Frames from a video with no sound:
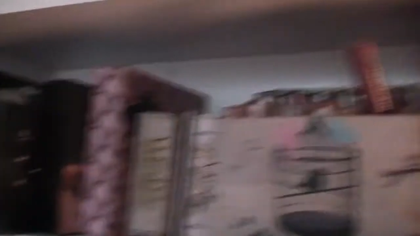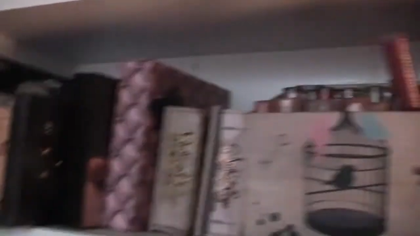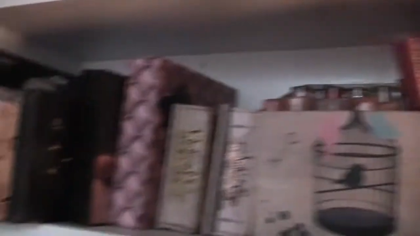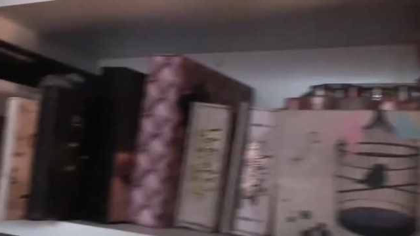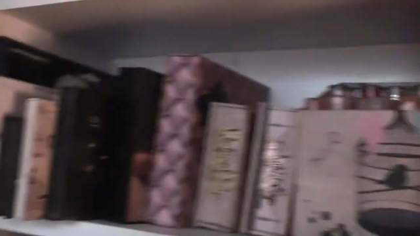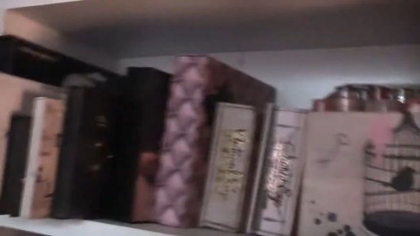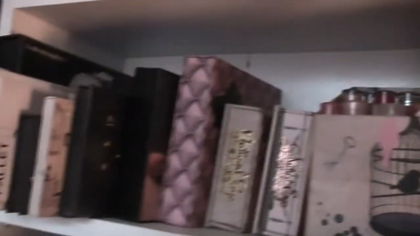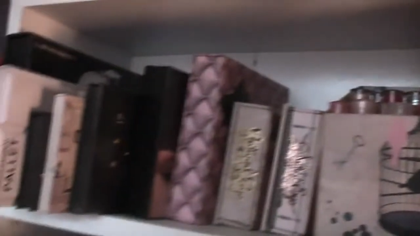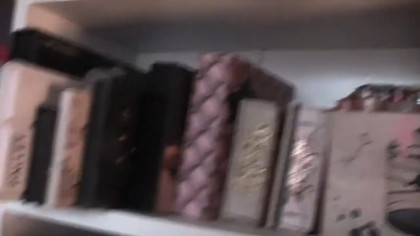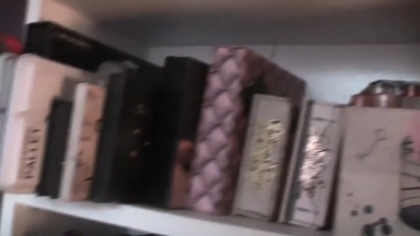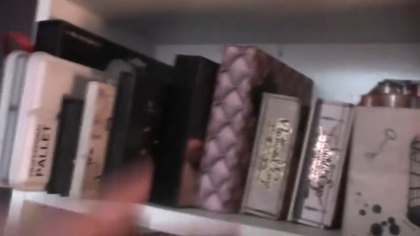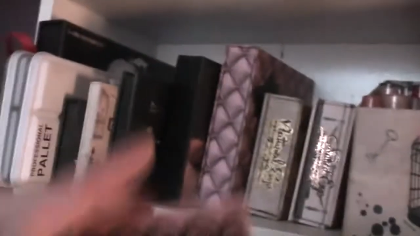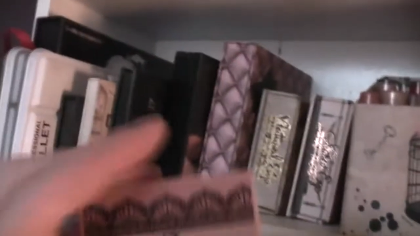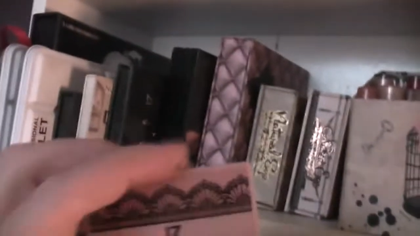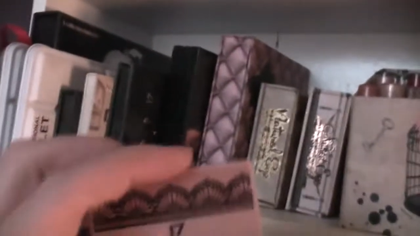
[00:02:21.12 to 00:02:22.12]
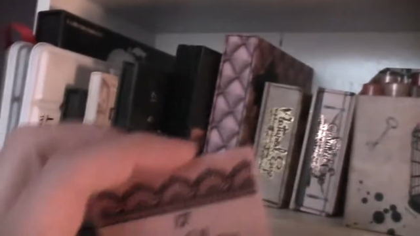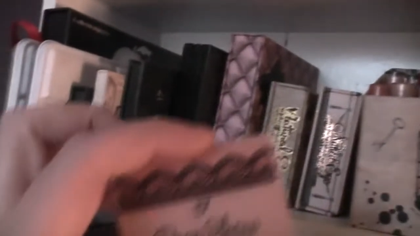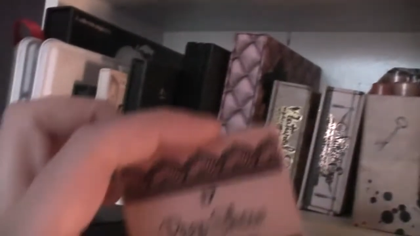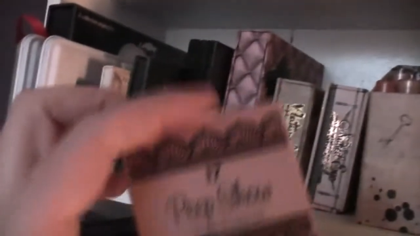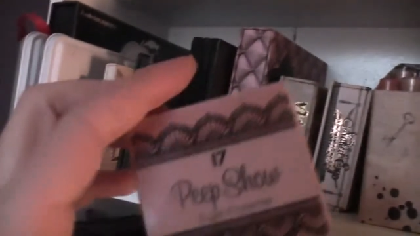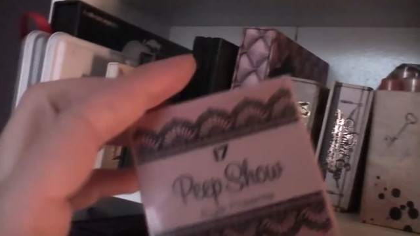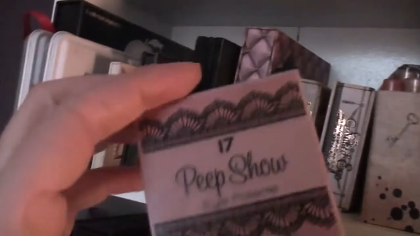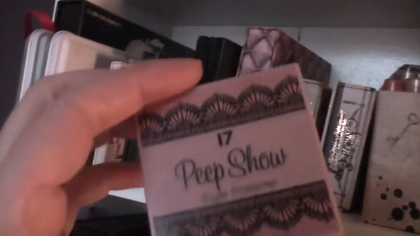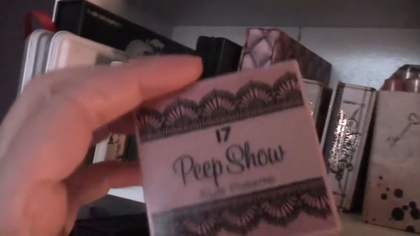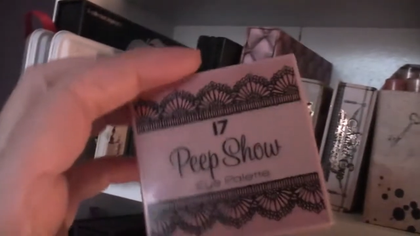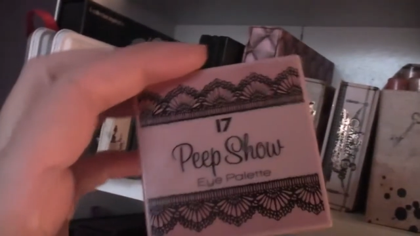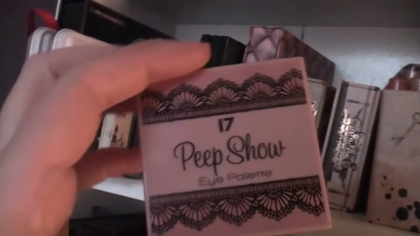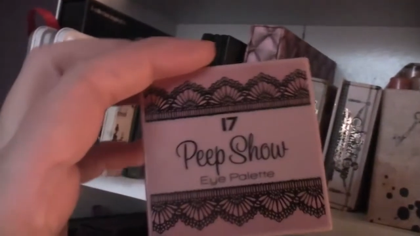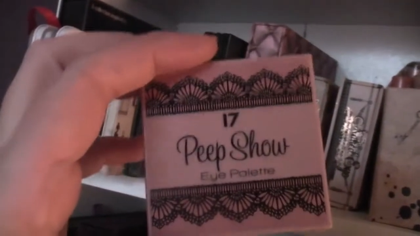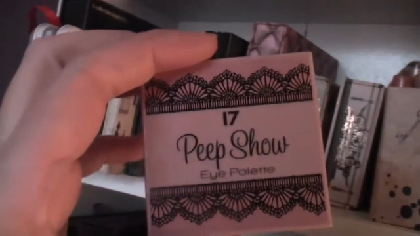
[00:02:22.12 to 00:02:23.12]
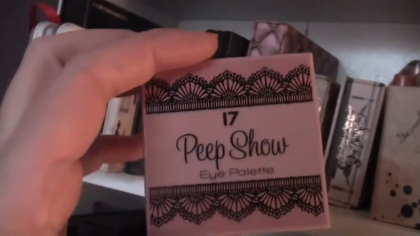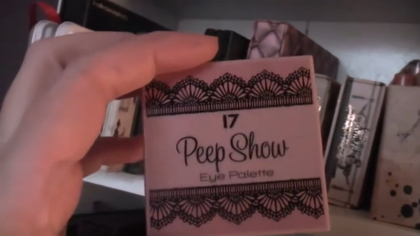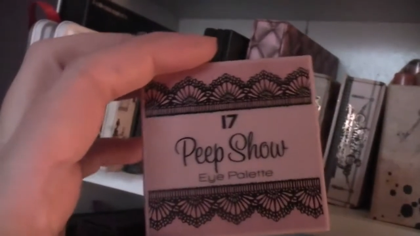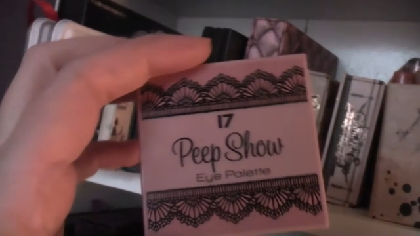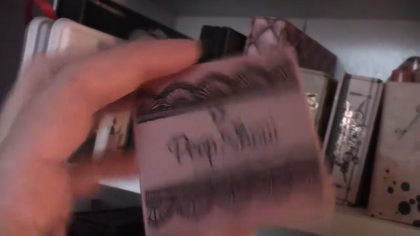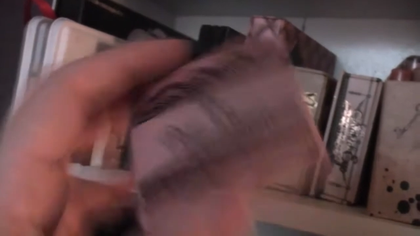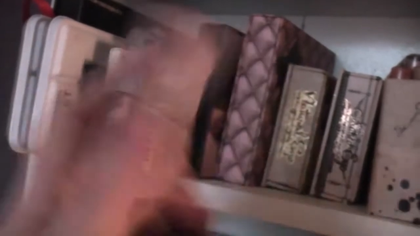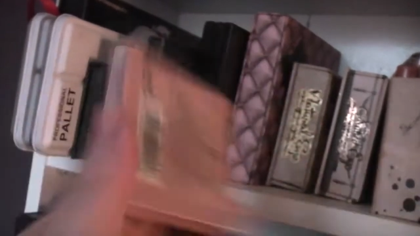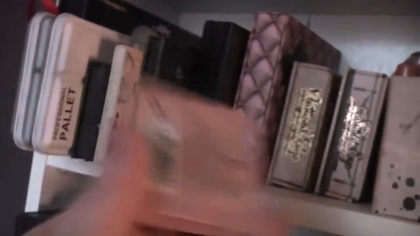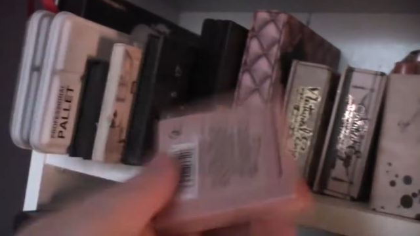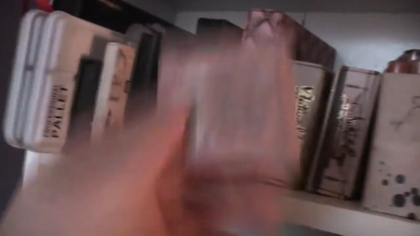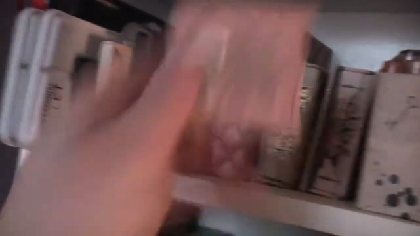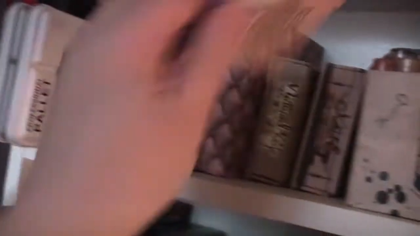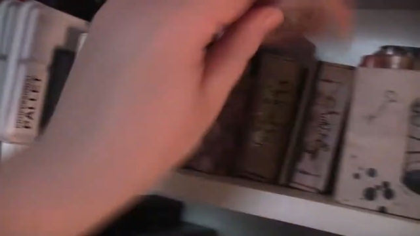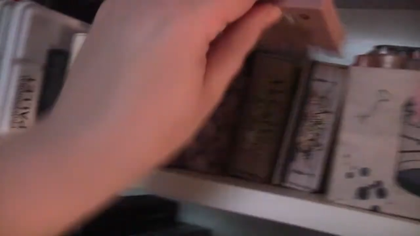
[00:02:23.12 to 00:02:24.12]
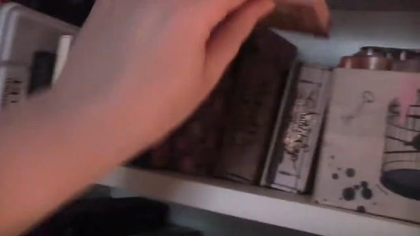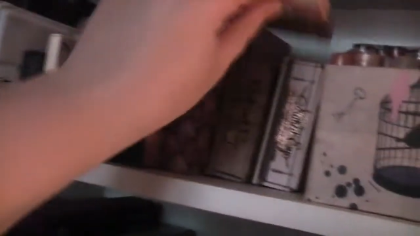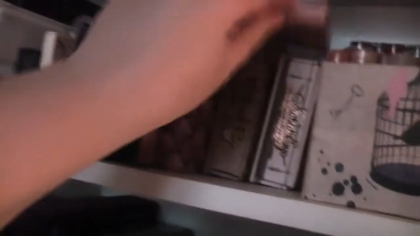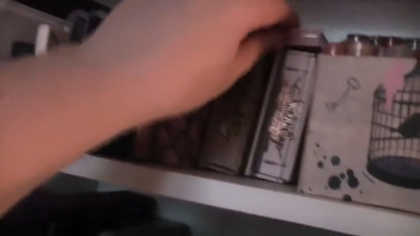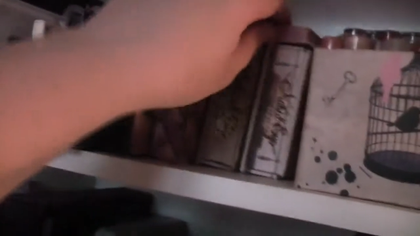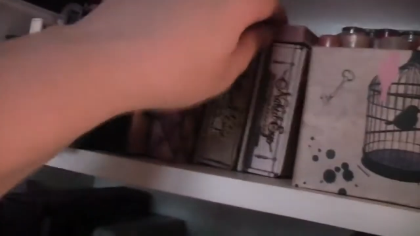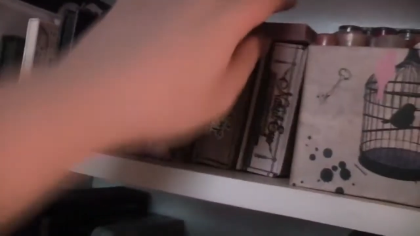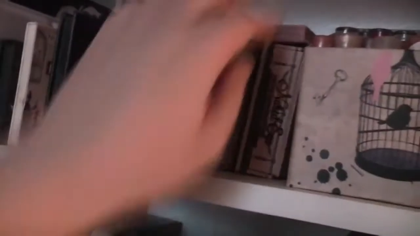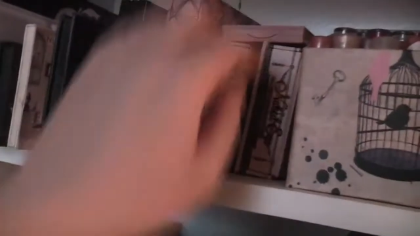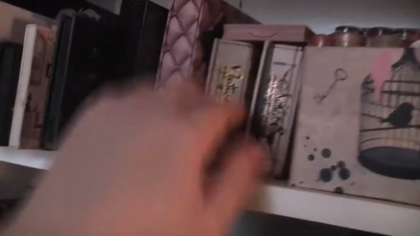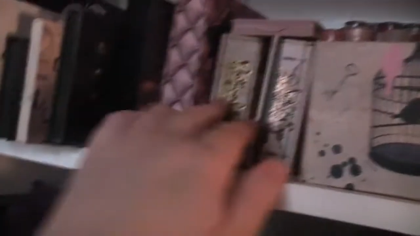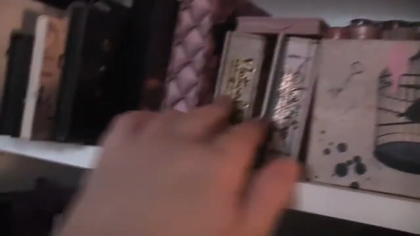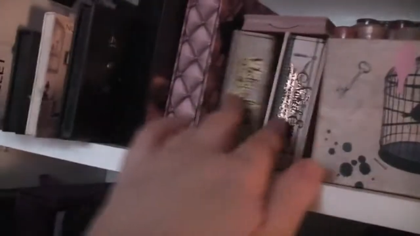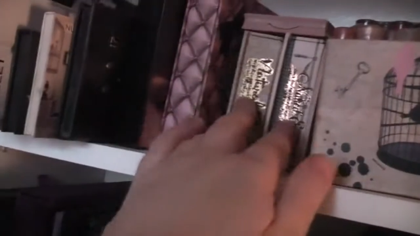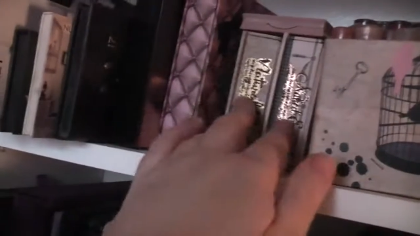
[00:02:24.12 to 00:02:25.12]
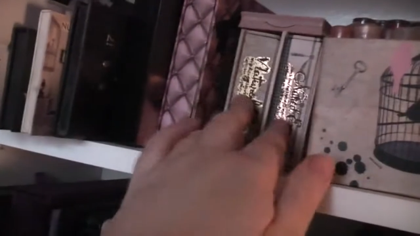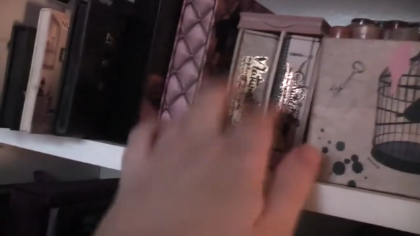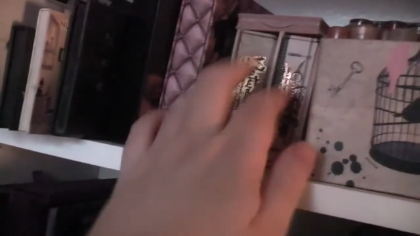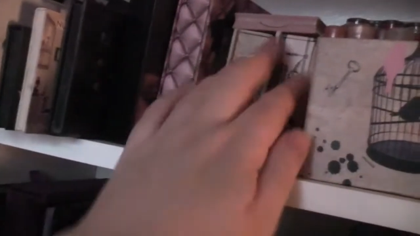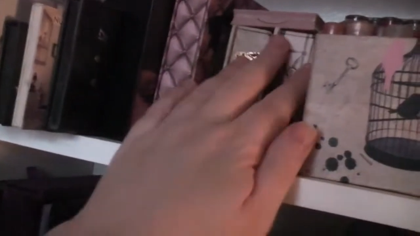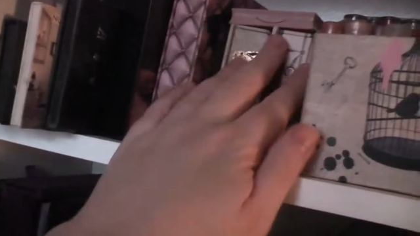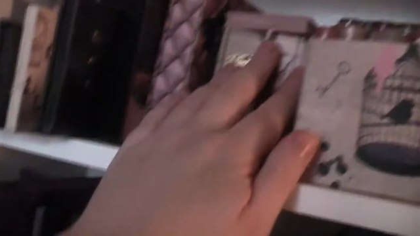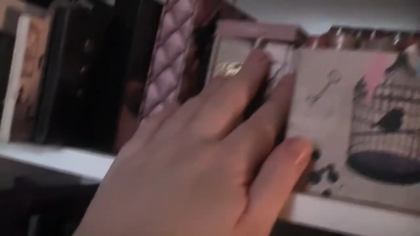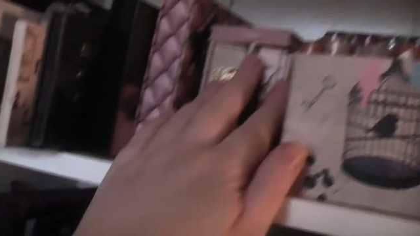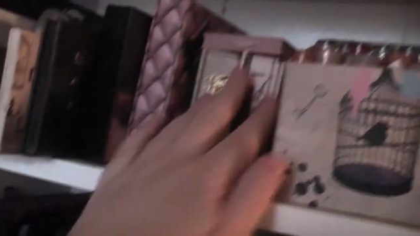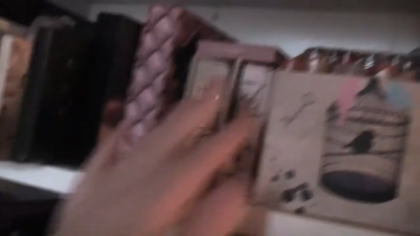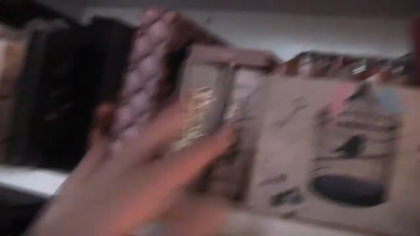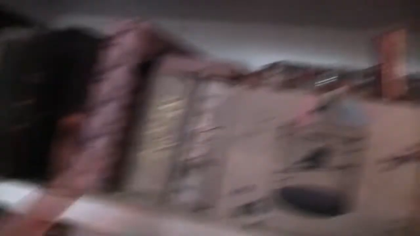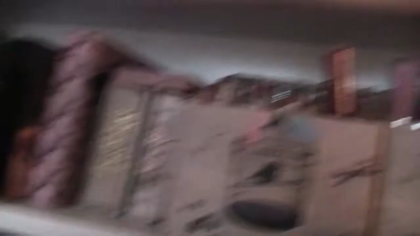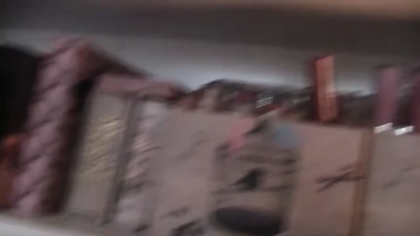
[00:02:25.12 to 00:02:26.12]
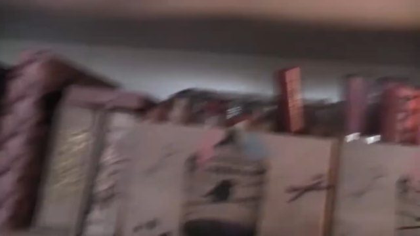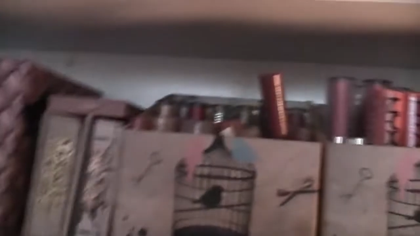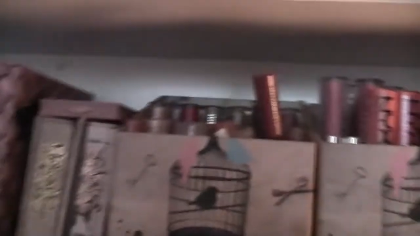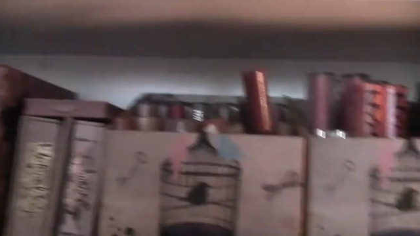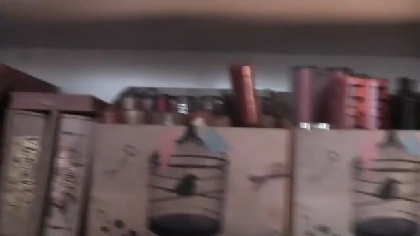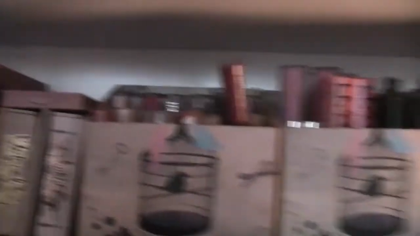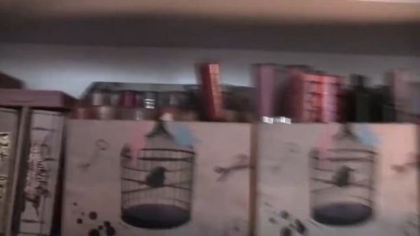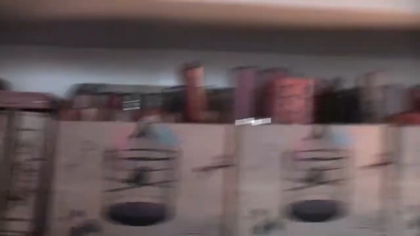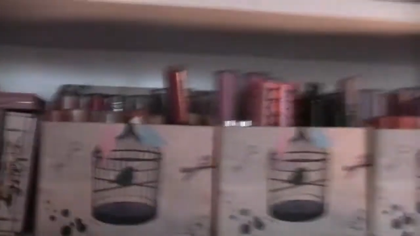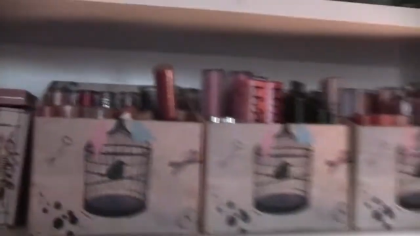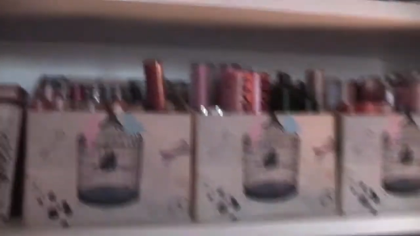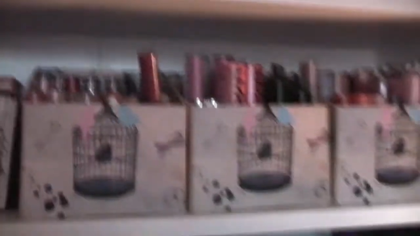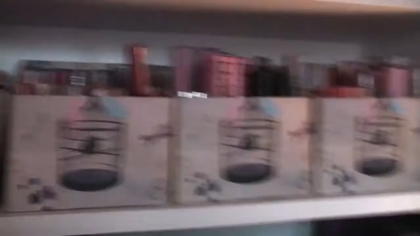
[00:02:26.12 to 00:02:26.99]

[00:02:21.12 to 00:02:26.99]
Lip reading: Nobody's mouth can be seen.